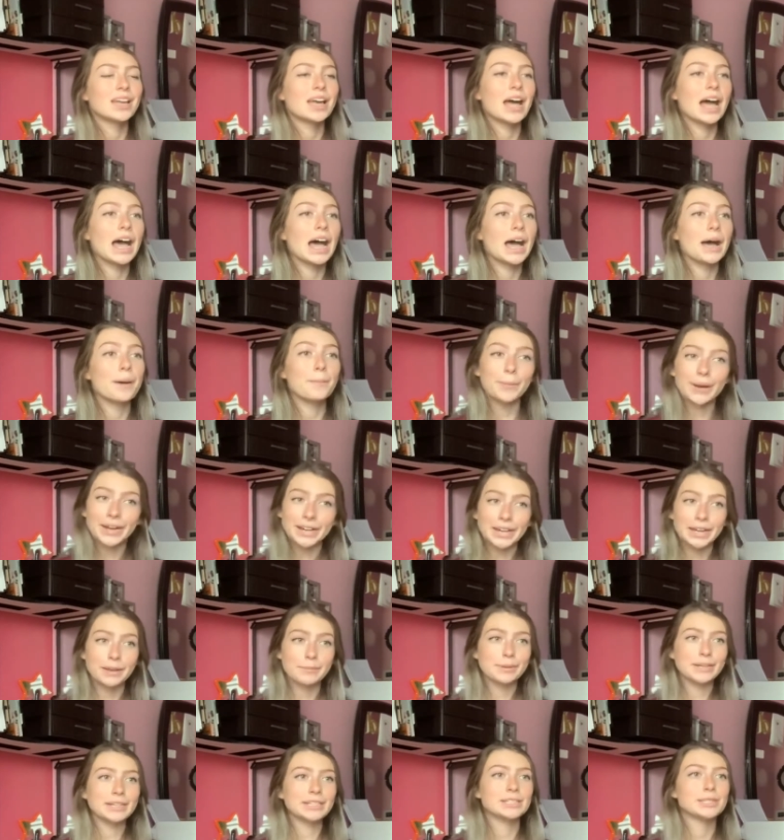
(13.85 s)
Uh, my
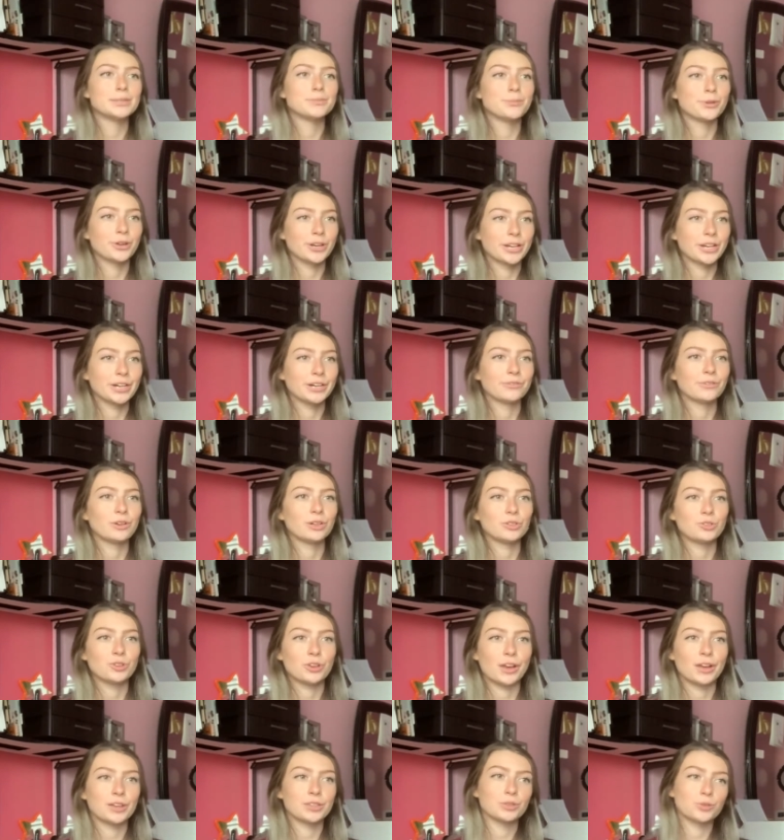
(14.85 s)
name is Marina
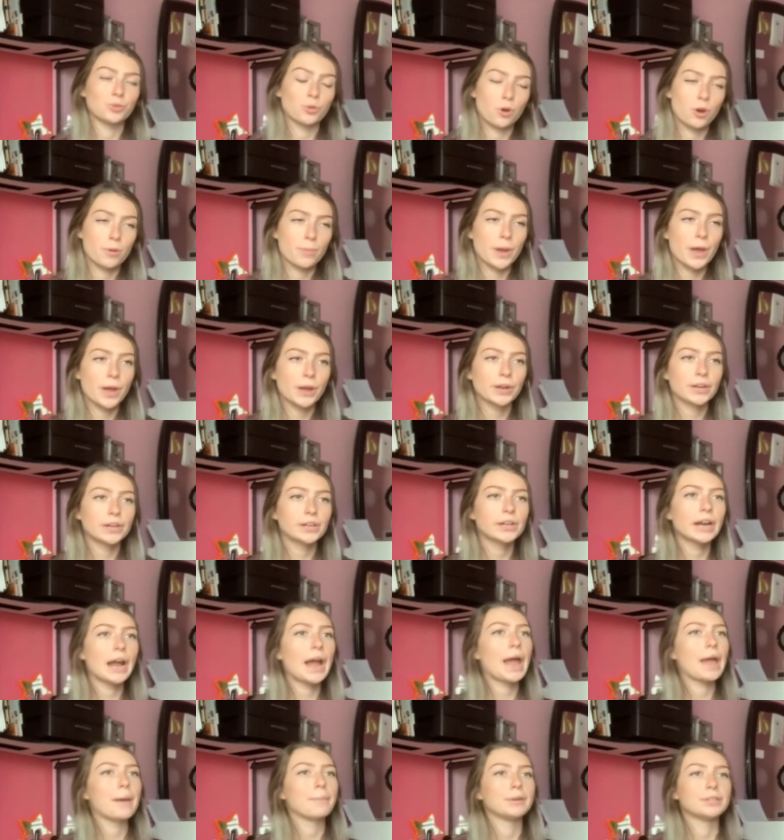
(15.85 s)
Rodriguez Rohrbacher.
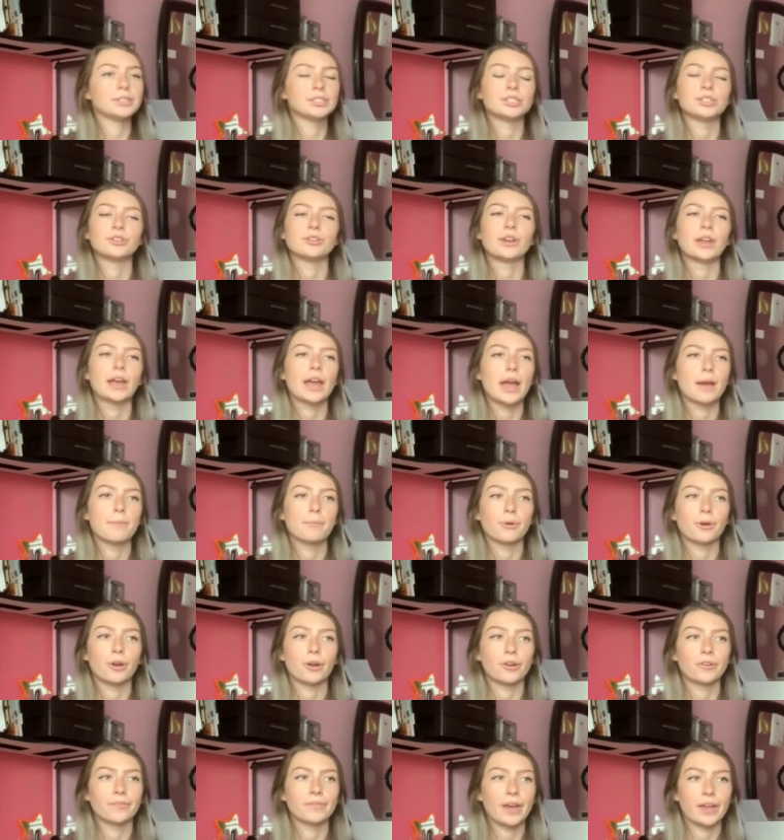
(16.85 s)
I'm a student at
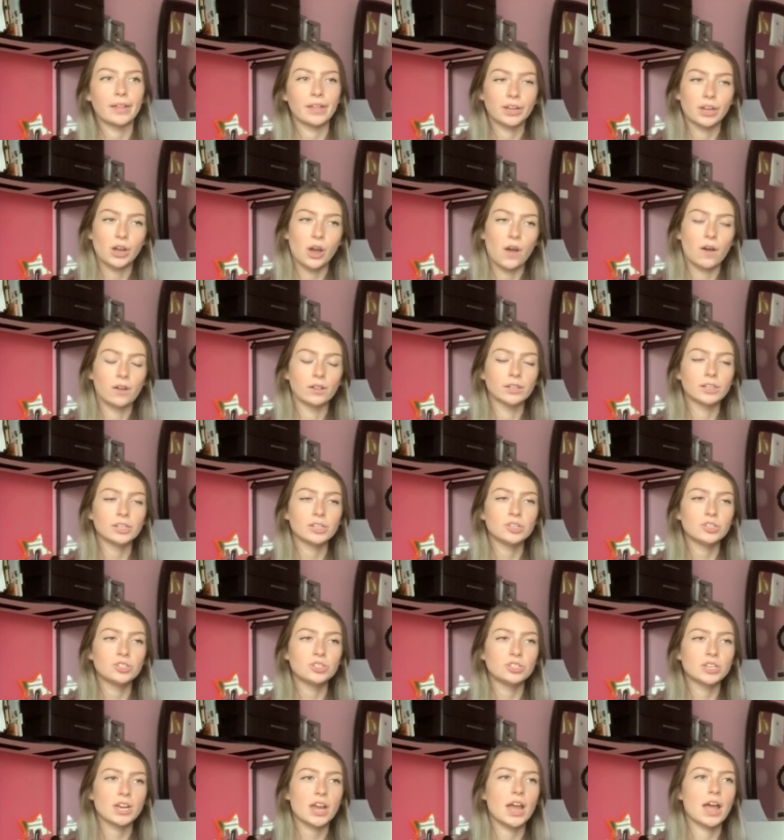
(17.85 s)
Moreno Valley
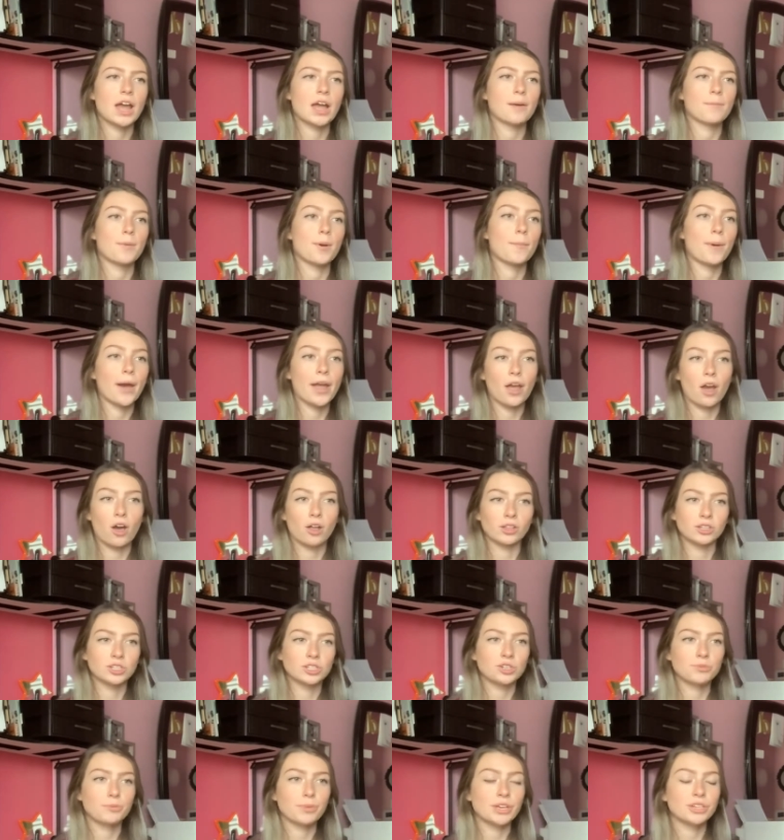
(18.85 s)
College. I'm a
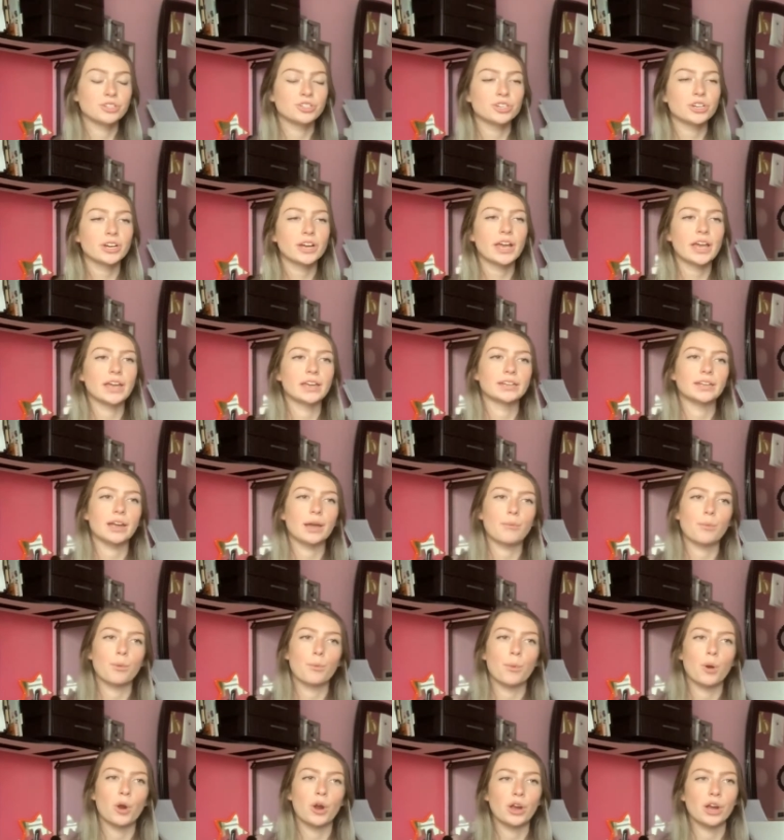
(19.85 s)
biology major, and I'm
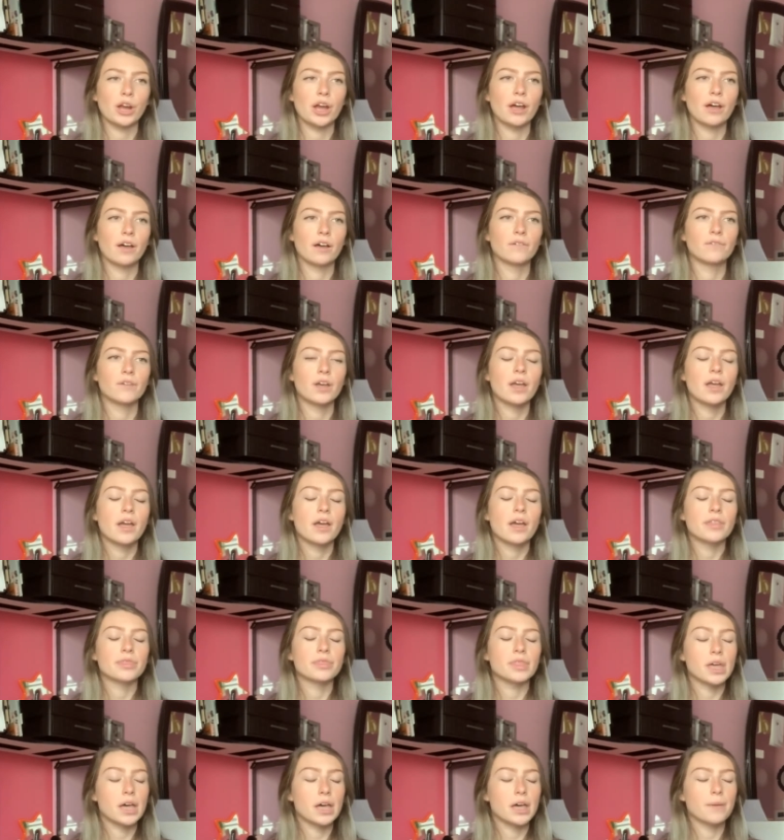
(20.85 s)
a part of
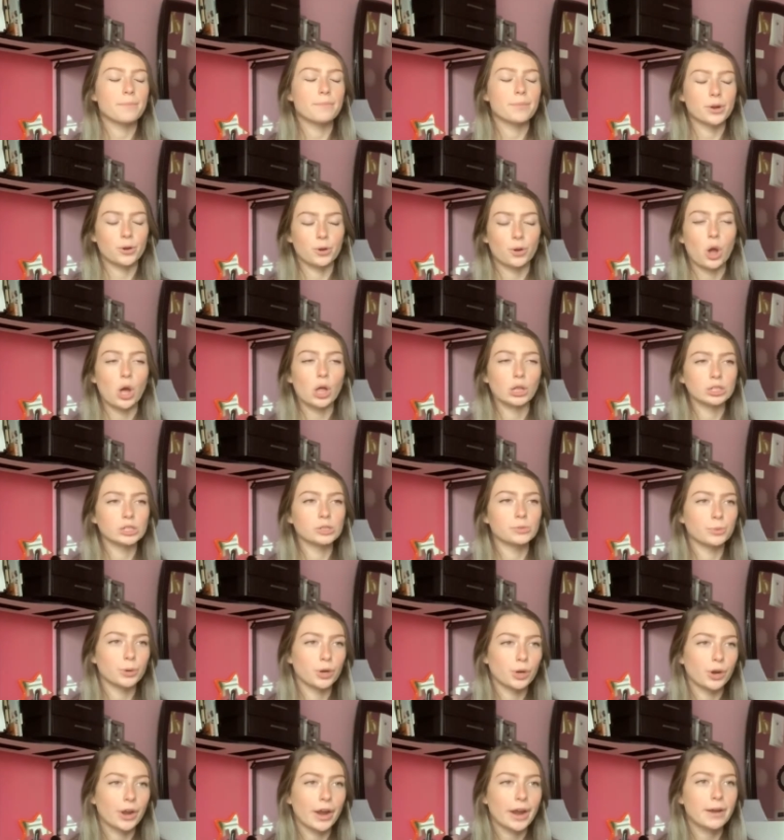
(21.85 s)
the middle college
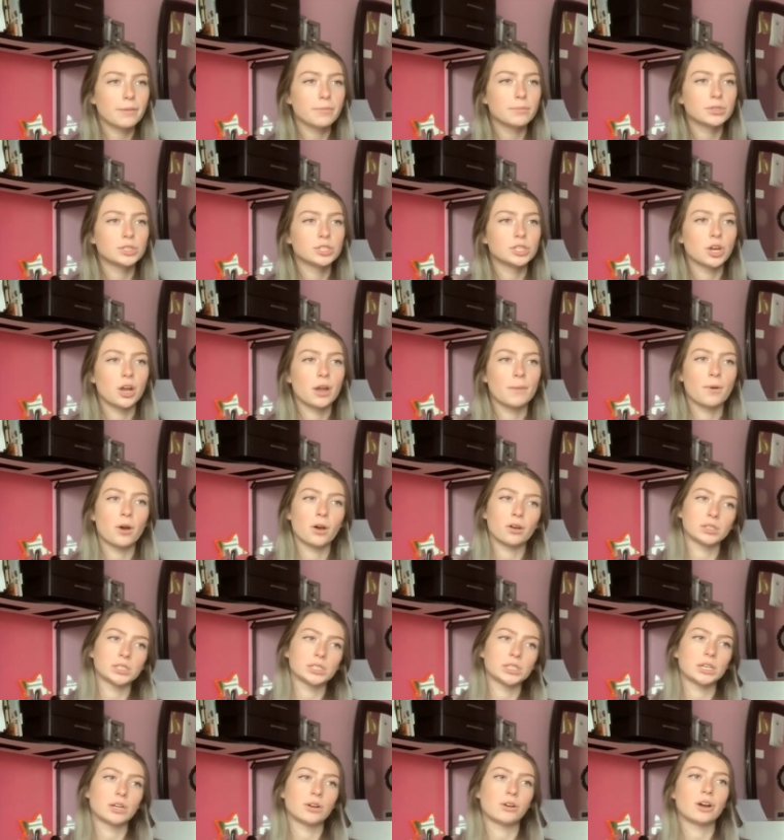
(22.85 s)
program, so I'm
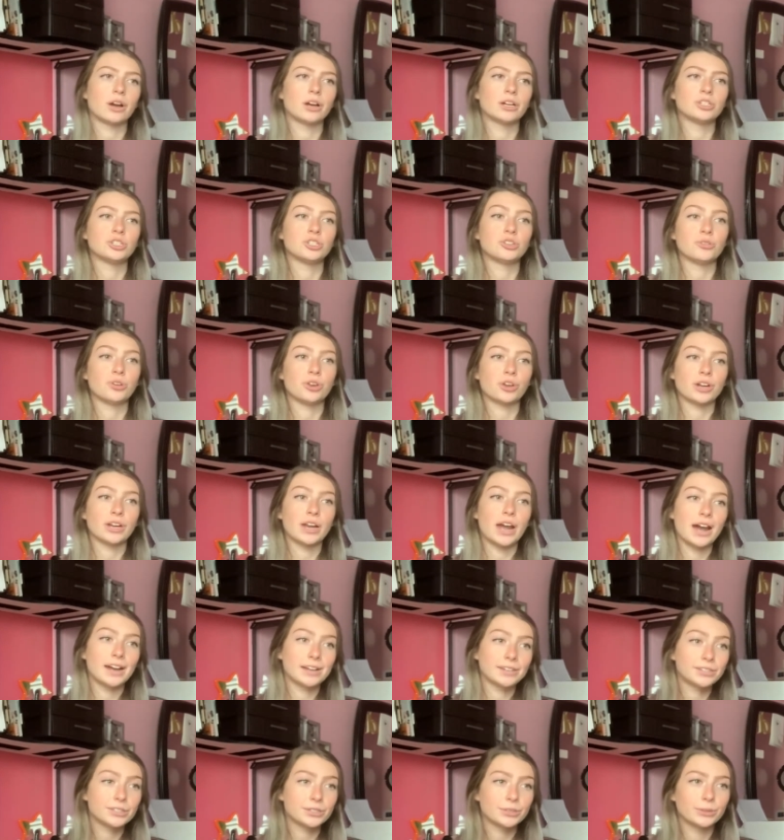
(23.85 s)
also a junior in
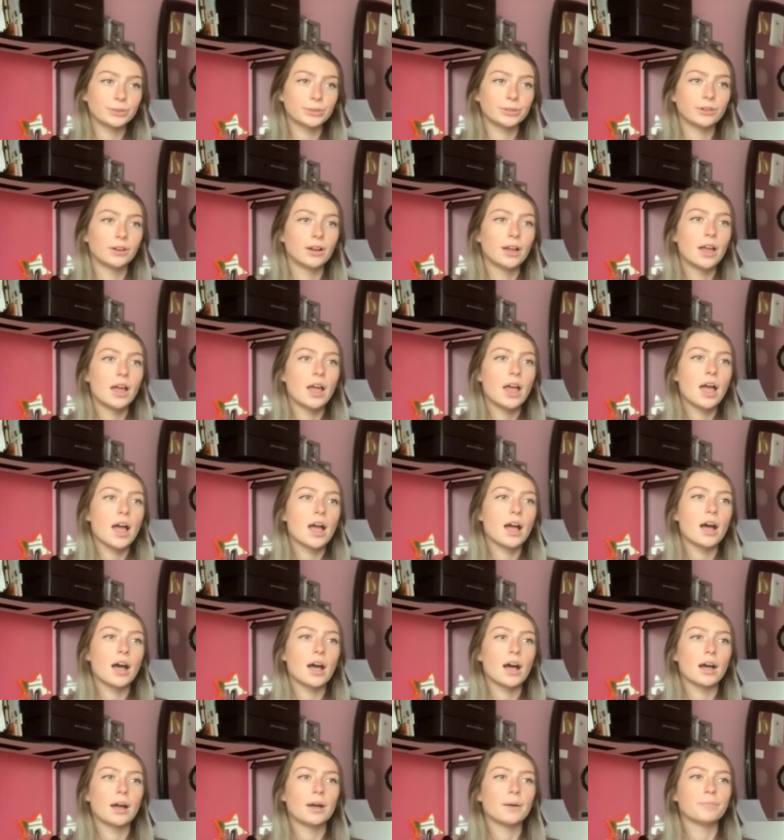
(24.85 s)
high school.
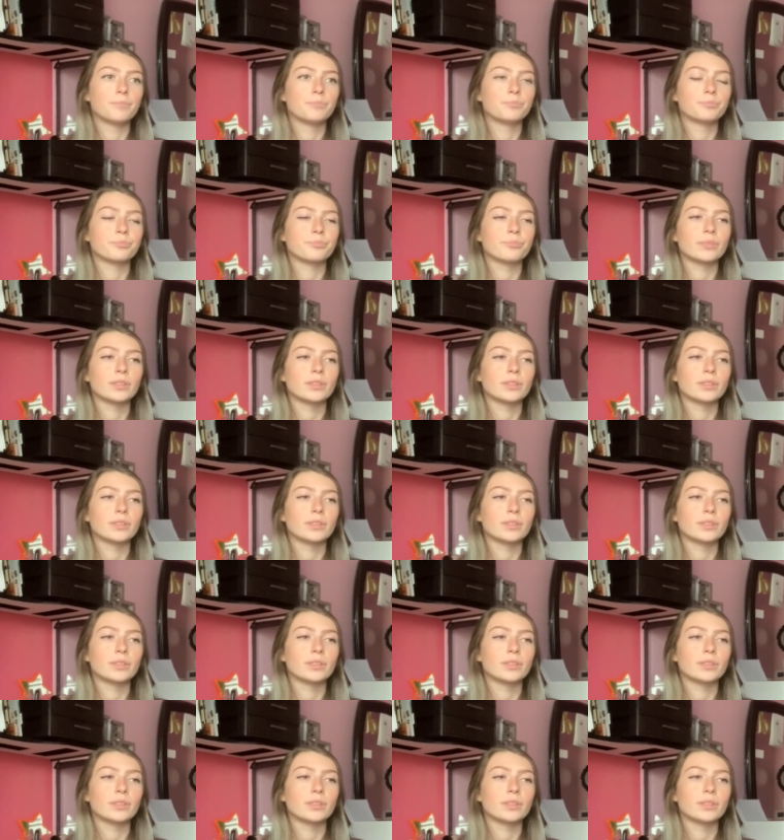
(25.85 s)
Um,